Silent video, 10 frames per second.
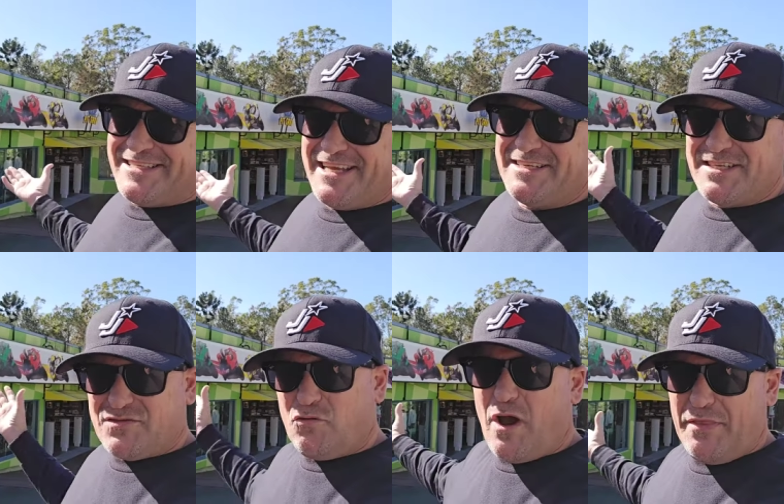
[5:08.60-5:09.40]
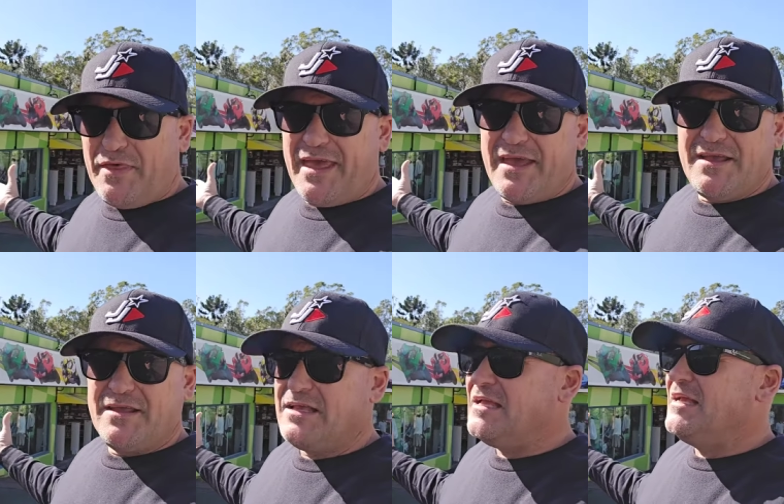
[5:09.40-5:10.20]
sense, it's right there.
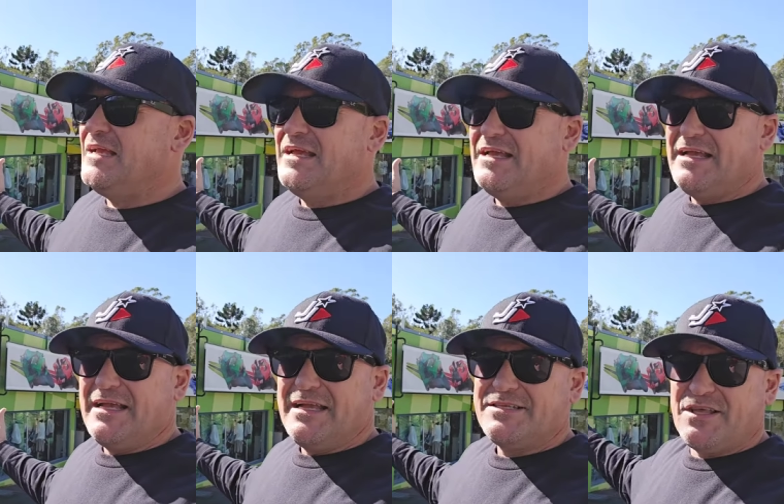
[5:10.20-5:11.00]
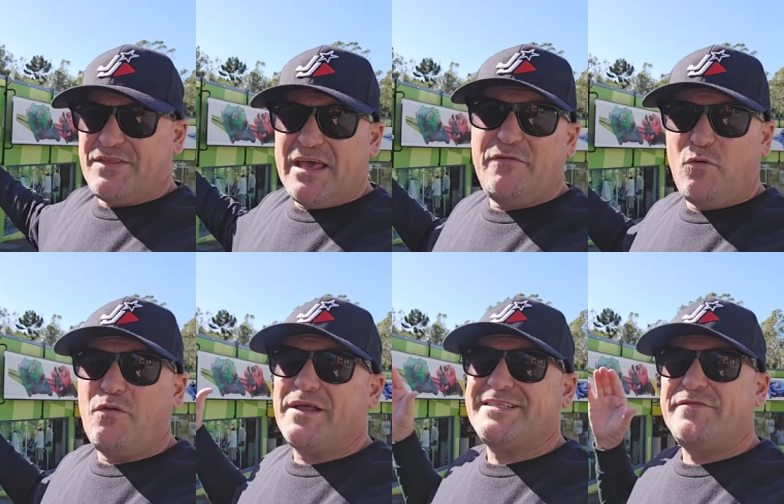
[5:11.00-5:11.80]
So therefore,
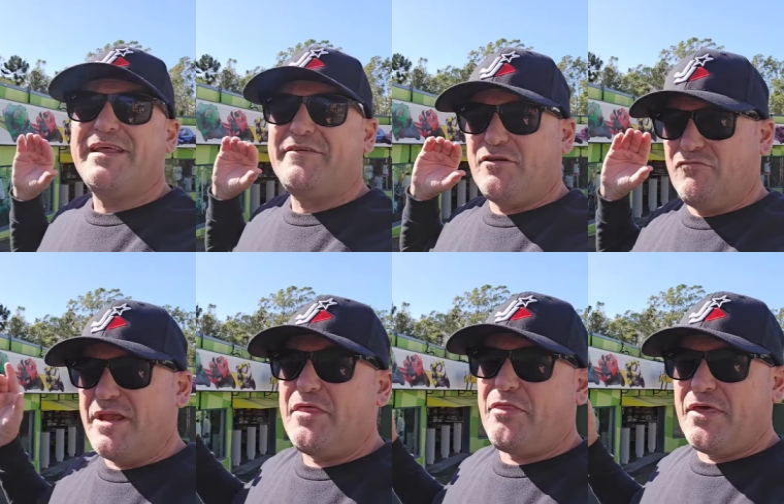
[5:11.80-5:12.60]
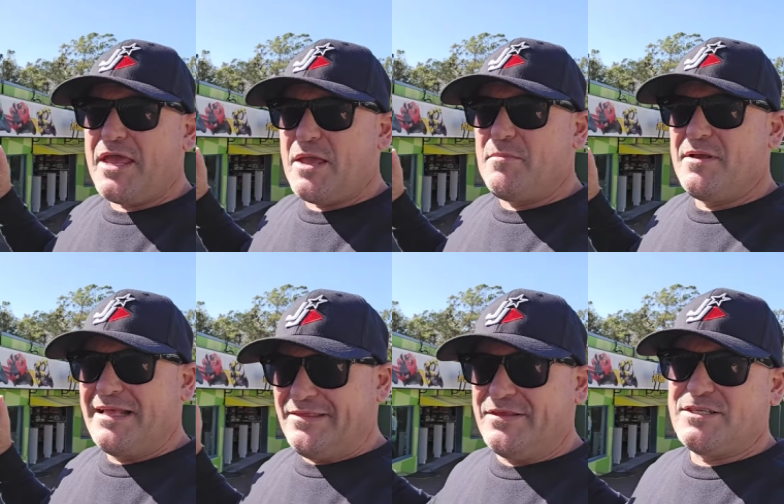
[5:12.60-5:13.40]
they definitely have to re-theme
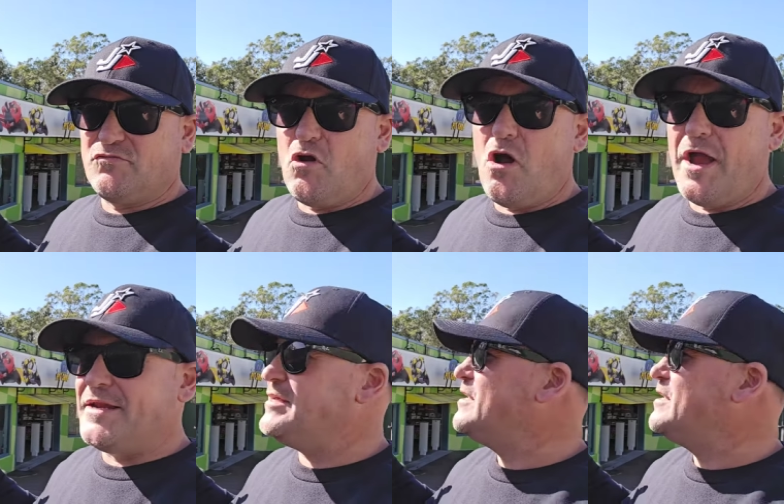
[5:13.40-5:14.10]
this ride.